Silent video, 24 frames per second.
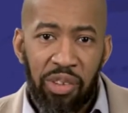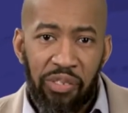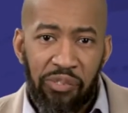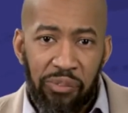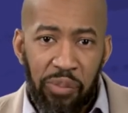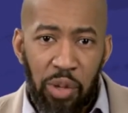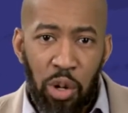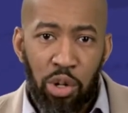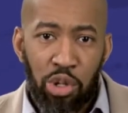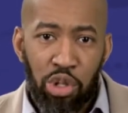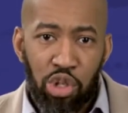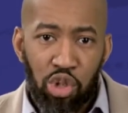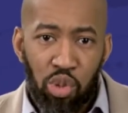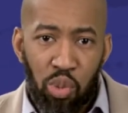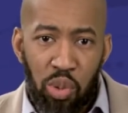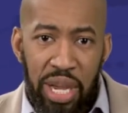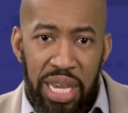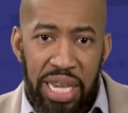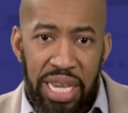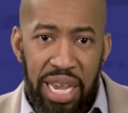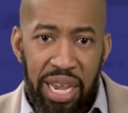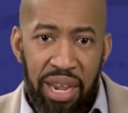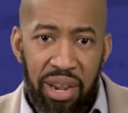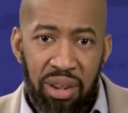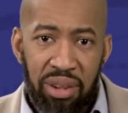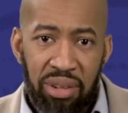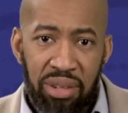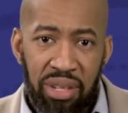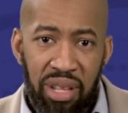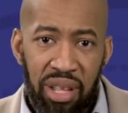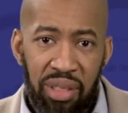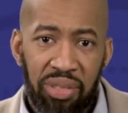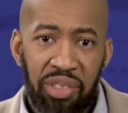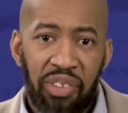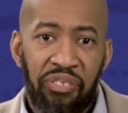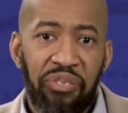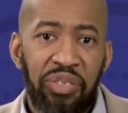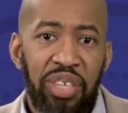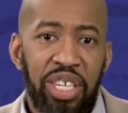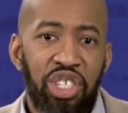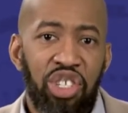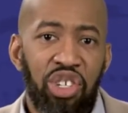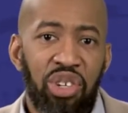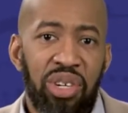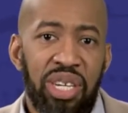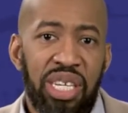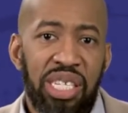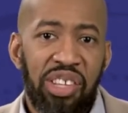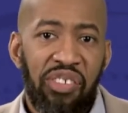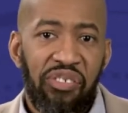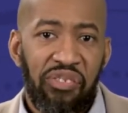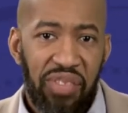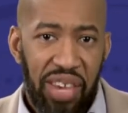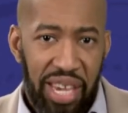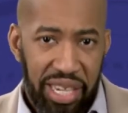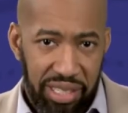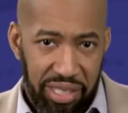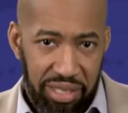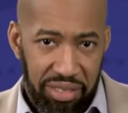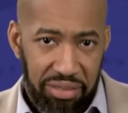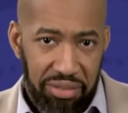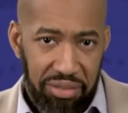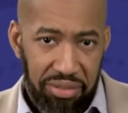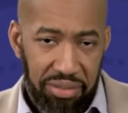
first 3 years the feature is effective.